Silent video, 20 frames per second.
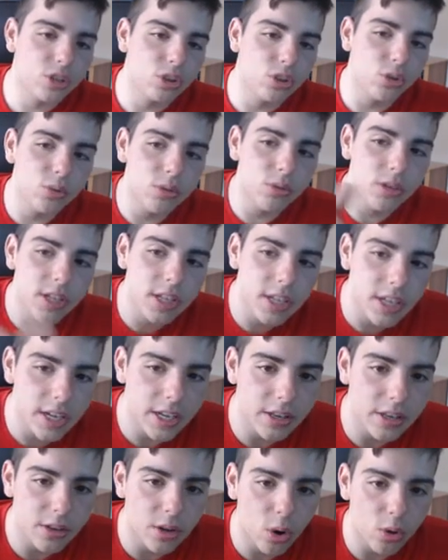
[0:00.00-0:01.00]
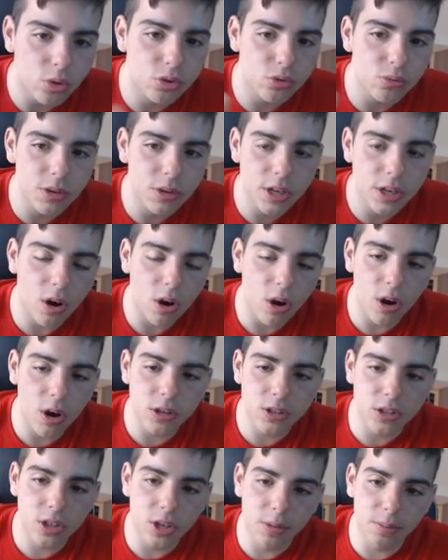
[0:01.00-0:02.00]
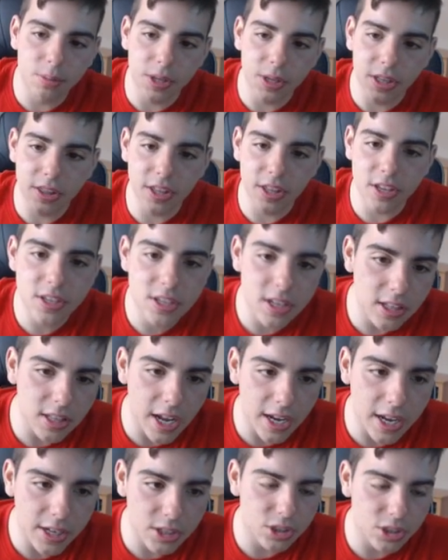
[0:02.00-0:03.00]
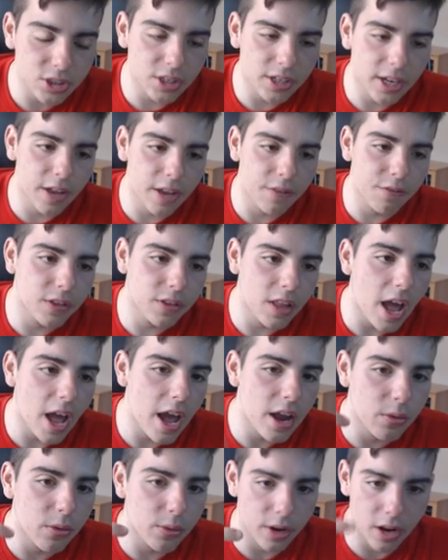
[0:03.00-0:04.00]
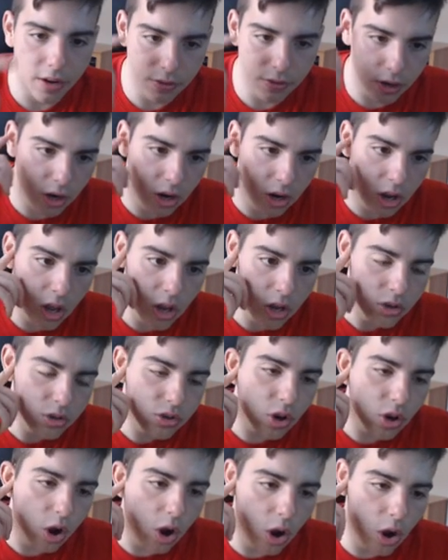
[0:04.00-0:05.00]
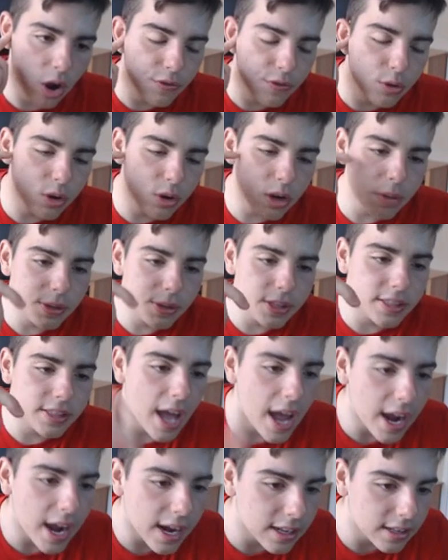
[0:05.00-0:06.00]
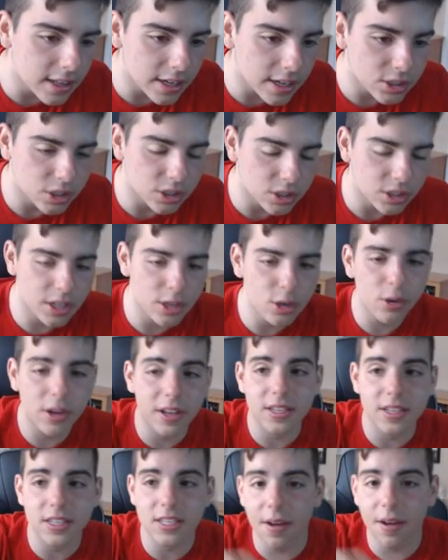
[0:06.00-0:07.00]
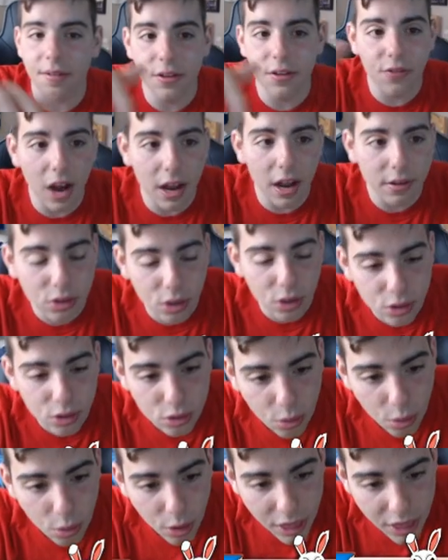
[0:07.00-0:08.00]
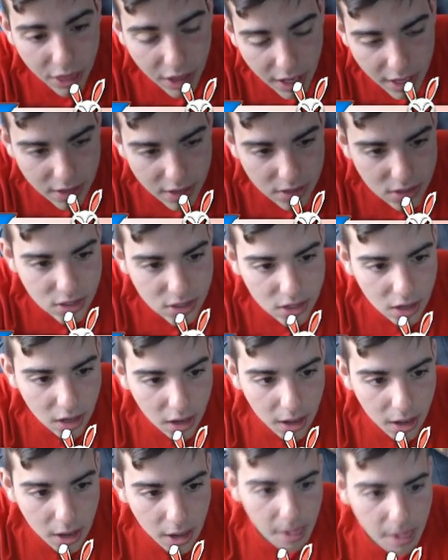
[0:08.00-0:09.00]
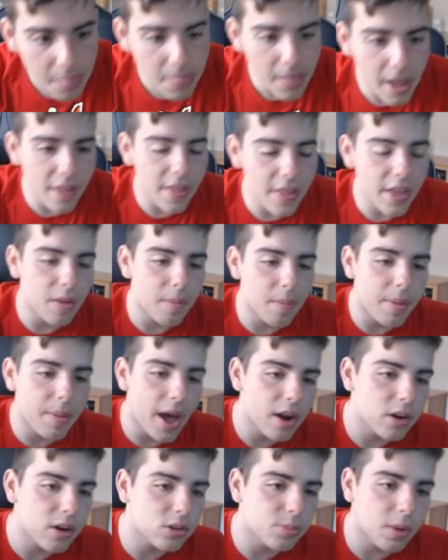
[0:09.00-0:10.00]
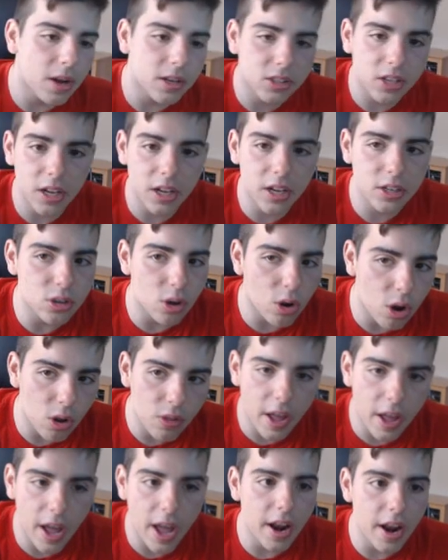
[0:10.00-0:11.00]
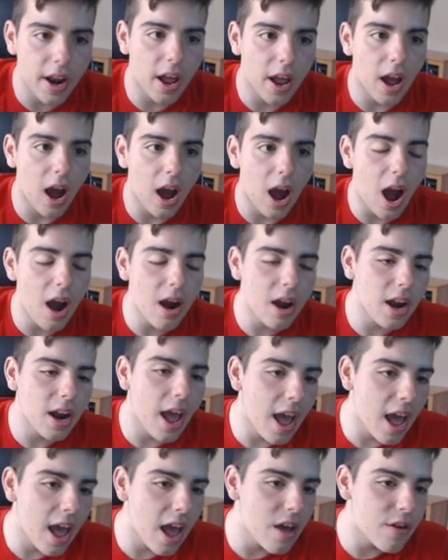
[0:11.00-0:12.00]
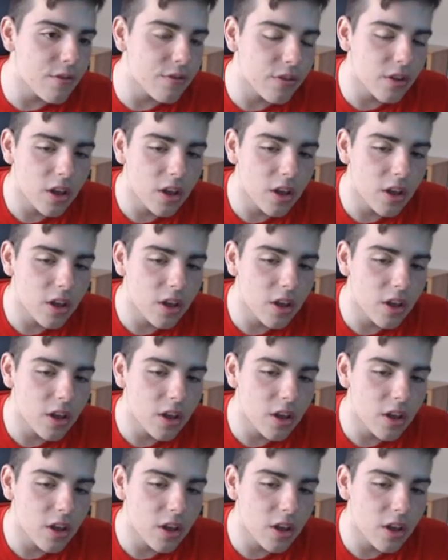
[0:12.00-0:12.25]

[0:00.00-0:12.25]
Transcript: you need those three cards to complete this collection to get Vlad or whatever. So if you complete that collection, then you get 75 stars toward this, and then the batter's box Cards, all that. I'm gonna have